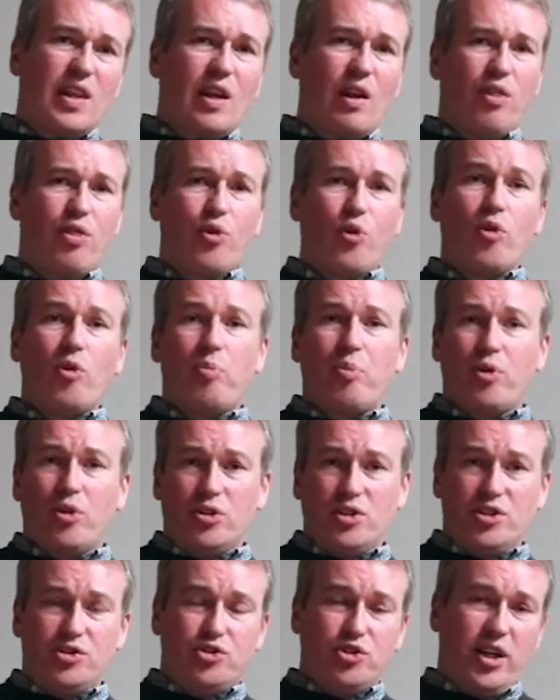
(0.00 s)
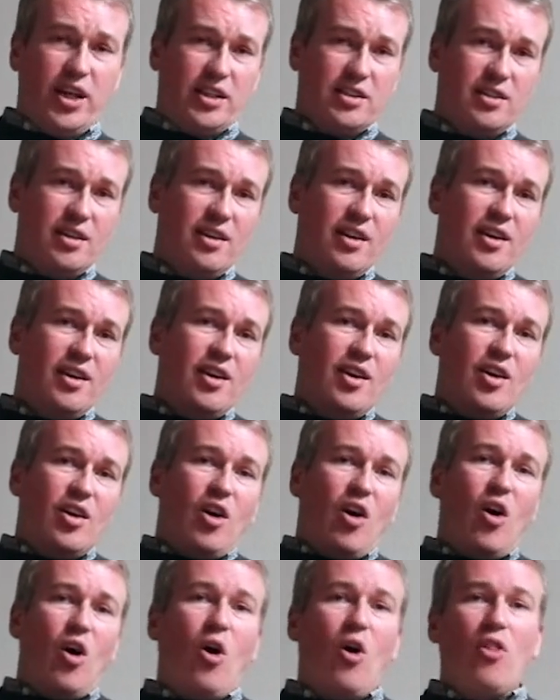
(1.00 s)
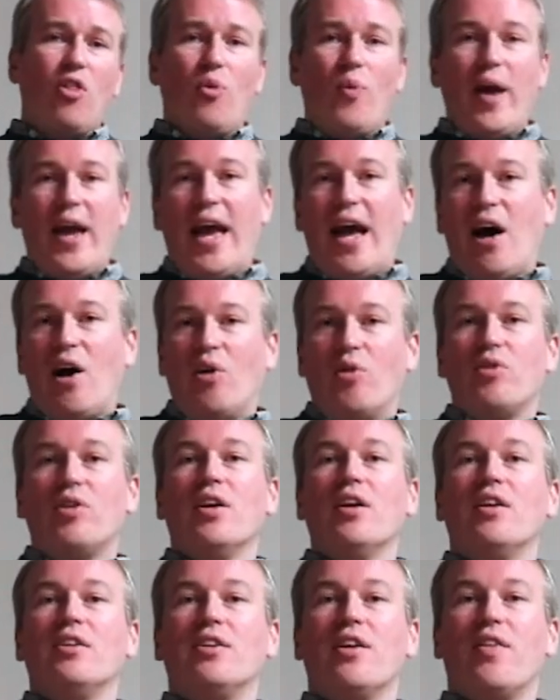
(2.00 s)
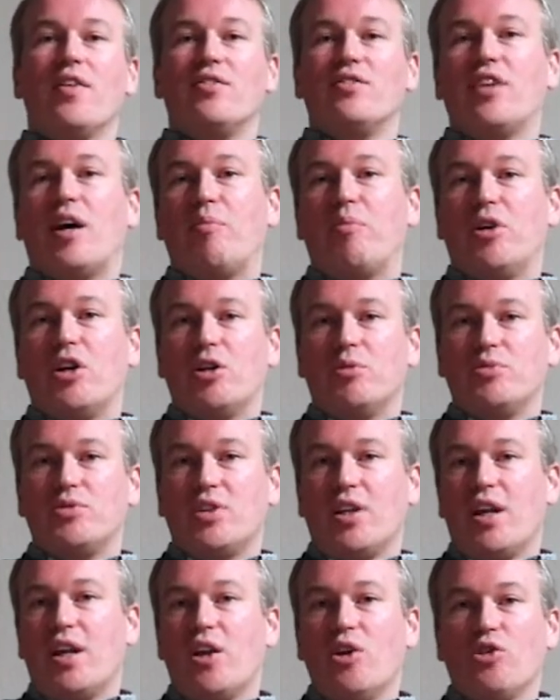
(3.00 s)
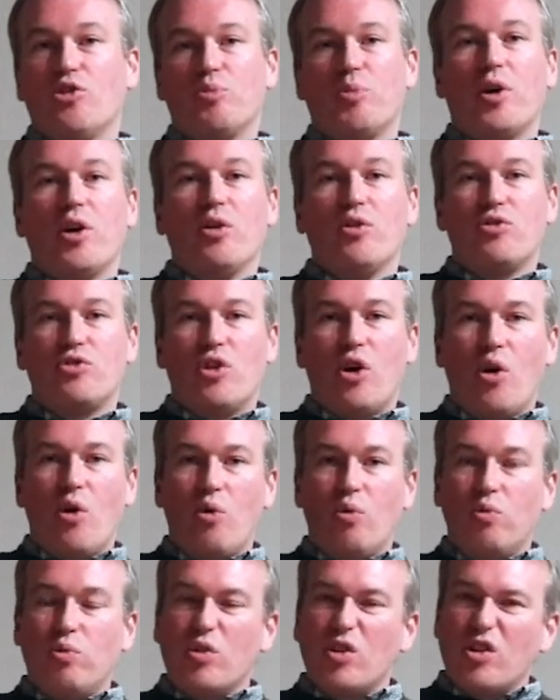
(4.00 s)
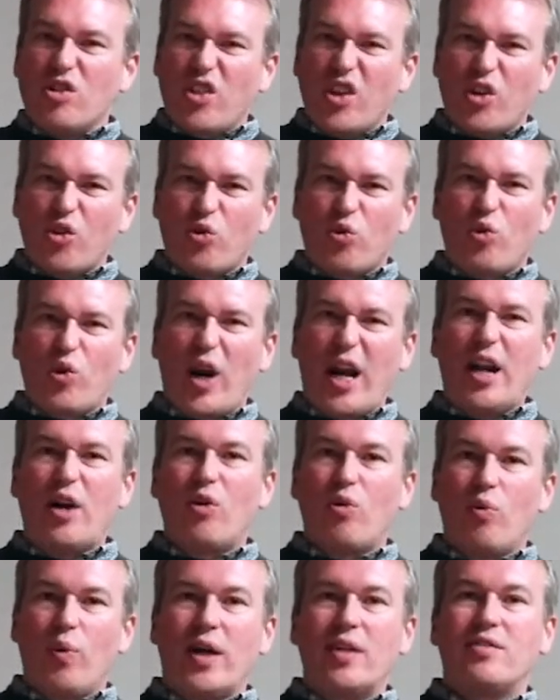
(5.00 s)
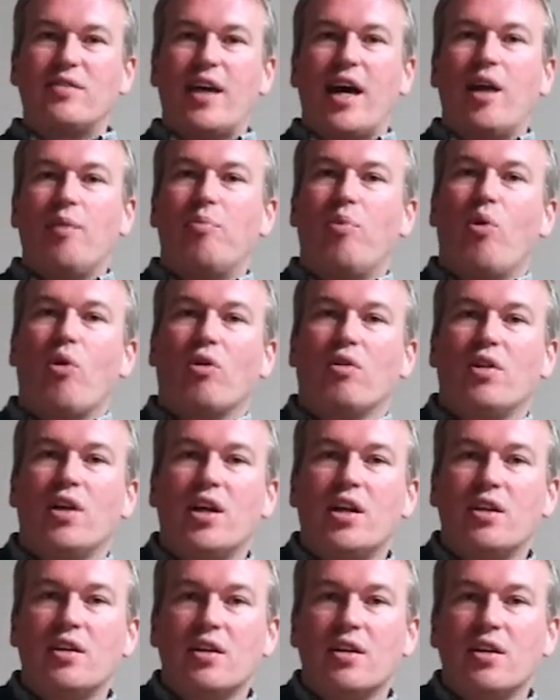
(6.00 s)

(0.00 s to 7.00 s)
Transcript: through the Pearl District, all the way out to the suburbs in Hillsborough. So the greater west side of Portland.